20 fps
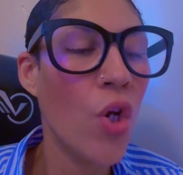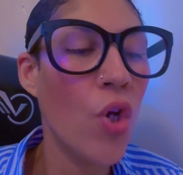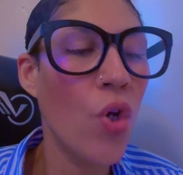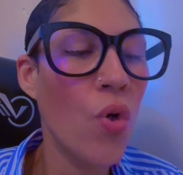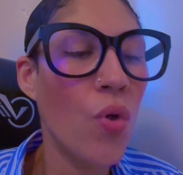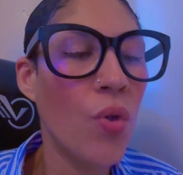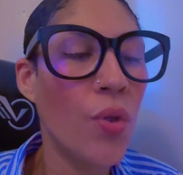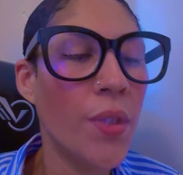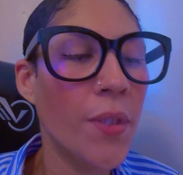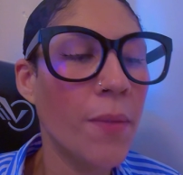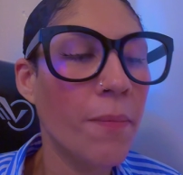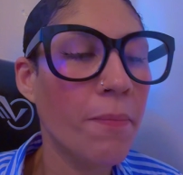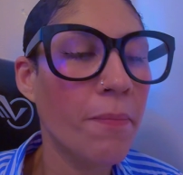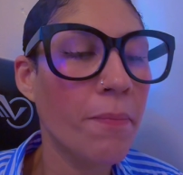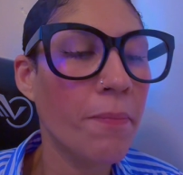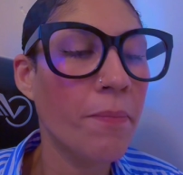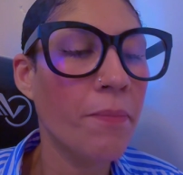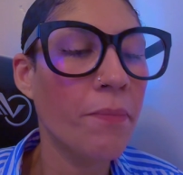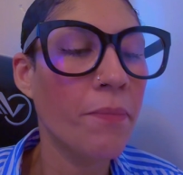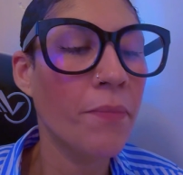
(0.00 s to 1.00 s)
Lord,
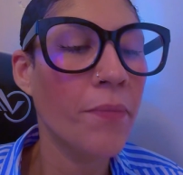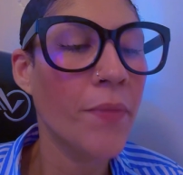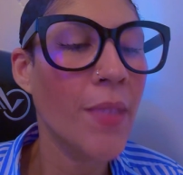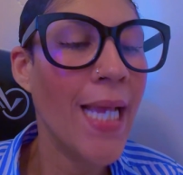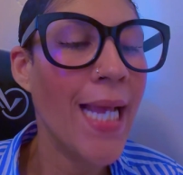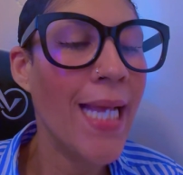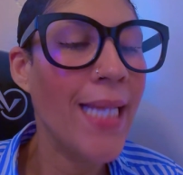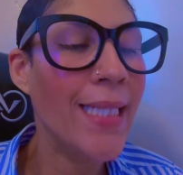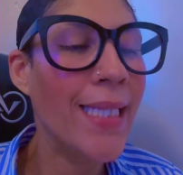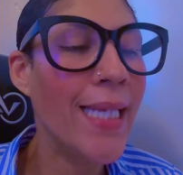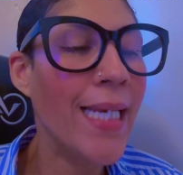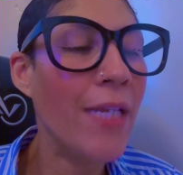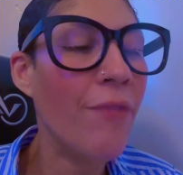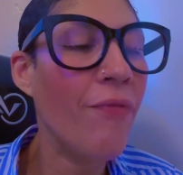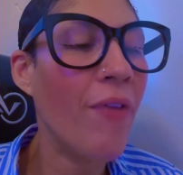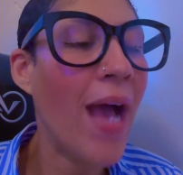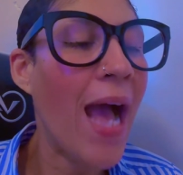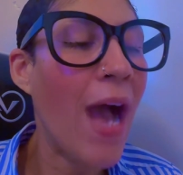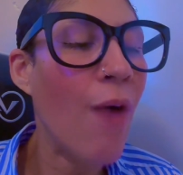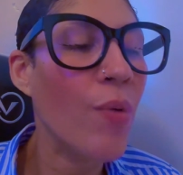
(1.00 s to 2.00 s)

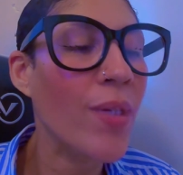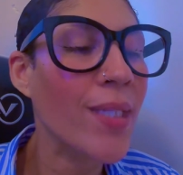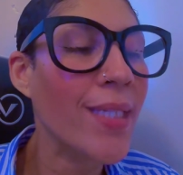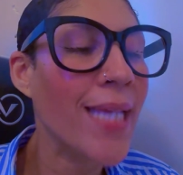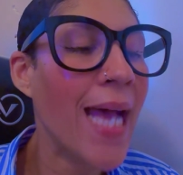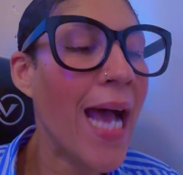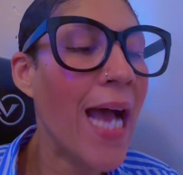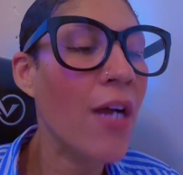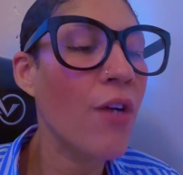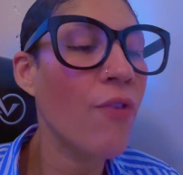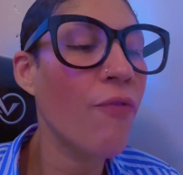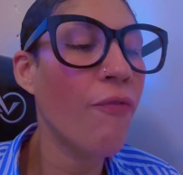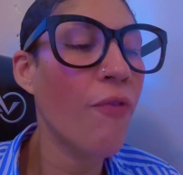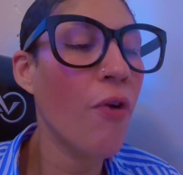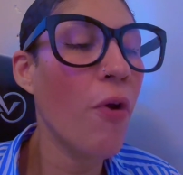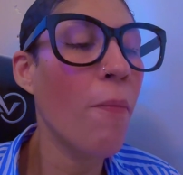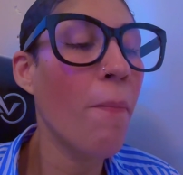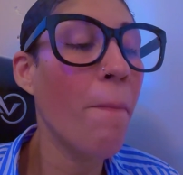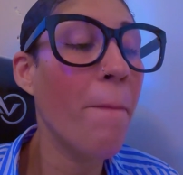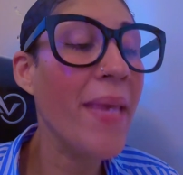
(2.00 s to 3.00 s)
deliver our tongue
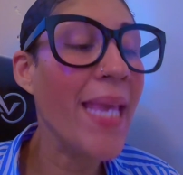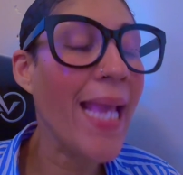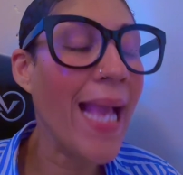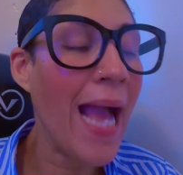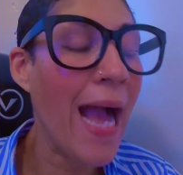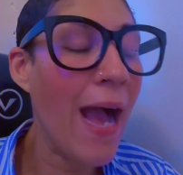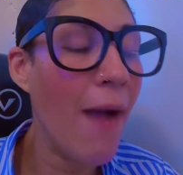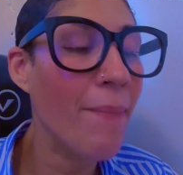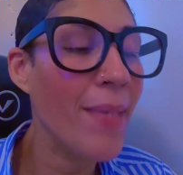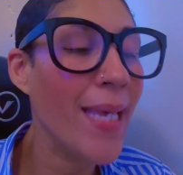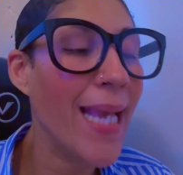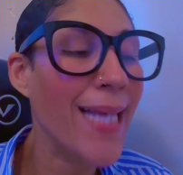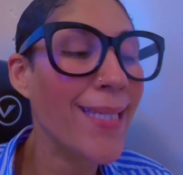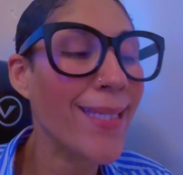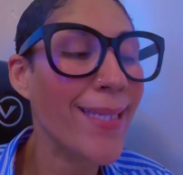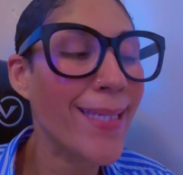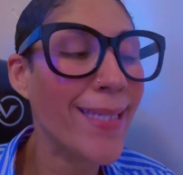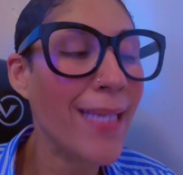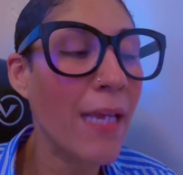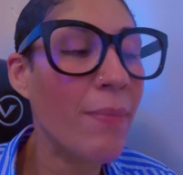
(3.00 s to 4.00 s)
from
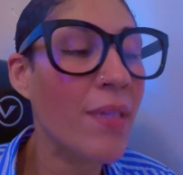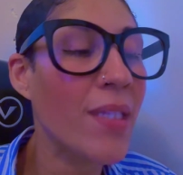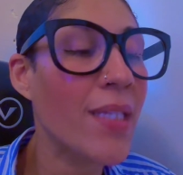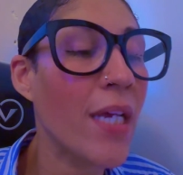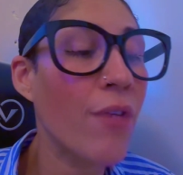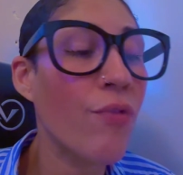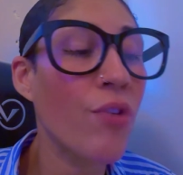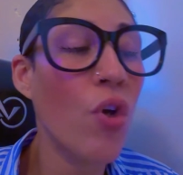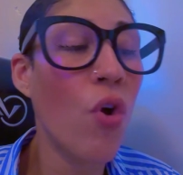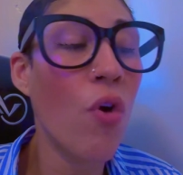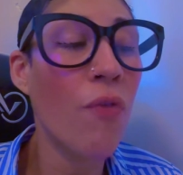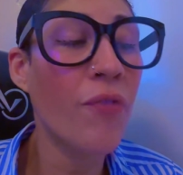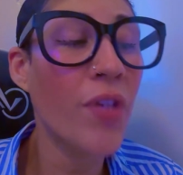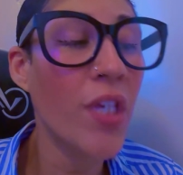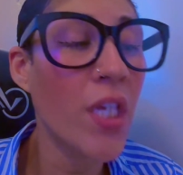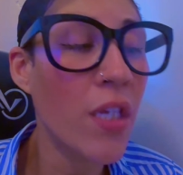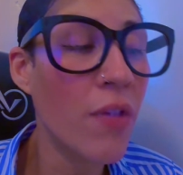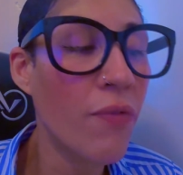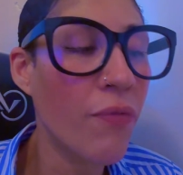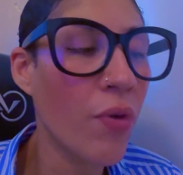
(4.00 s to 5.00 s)
becoming a cemetery
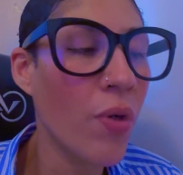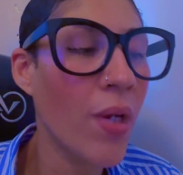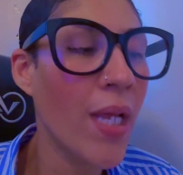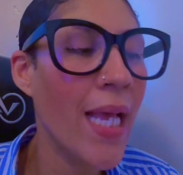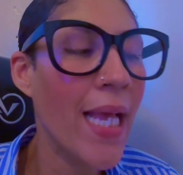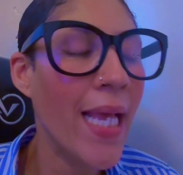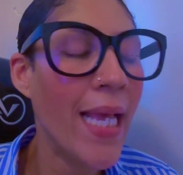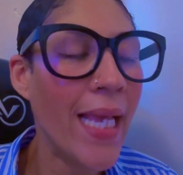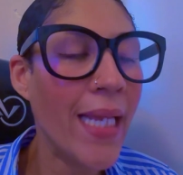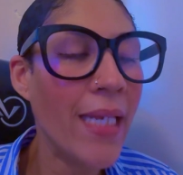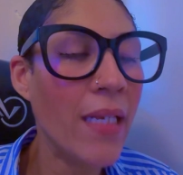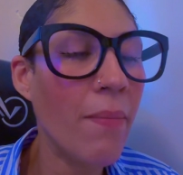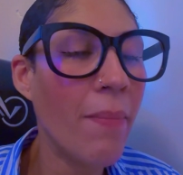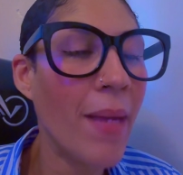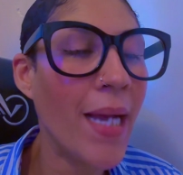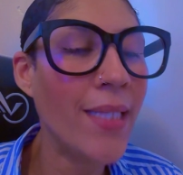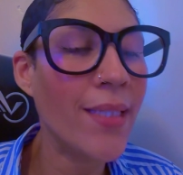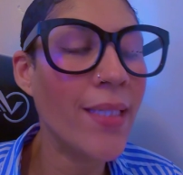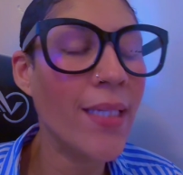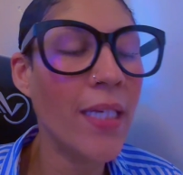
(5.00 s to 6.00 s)
of evil in
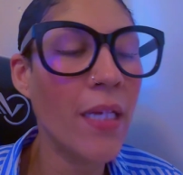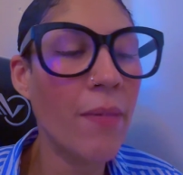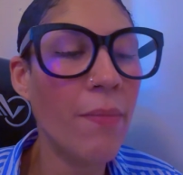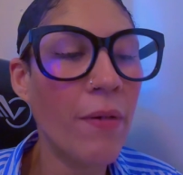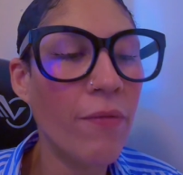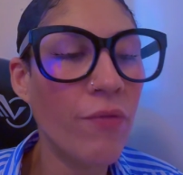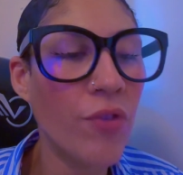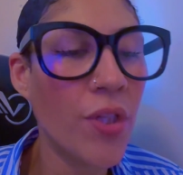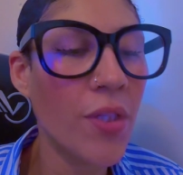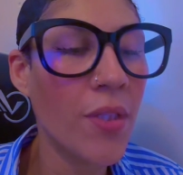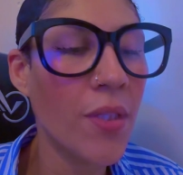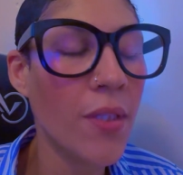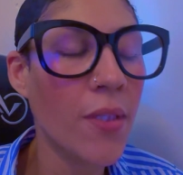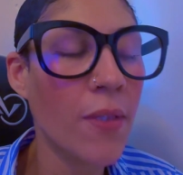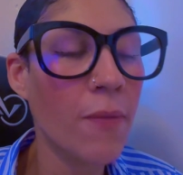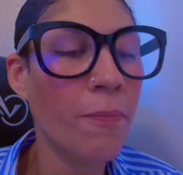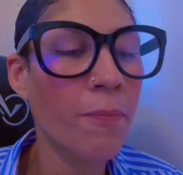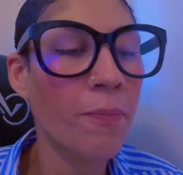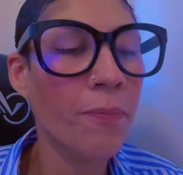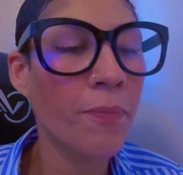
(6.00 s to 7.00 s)
the mighty name of
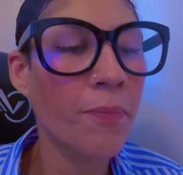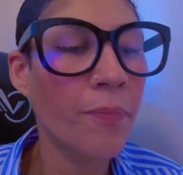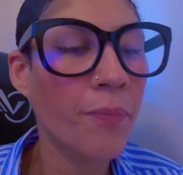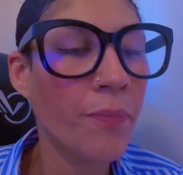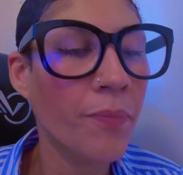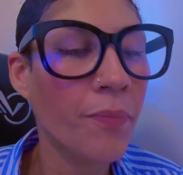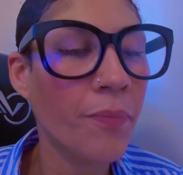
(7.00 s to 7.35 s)
Jesus.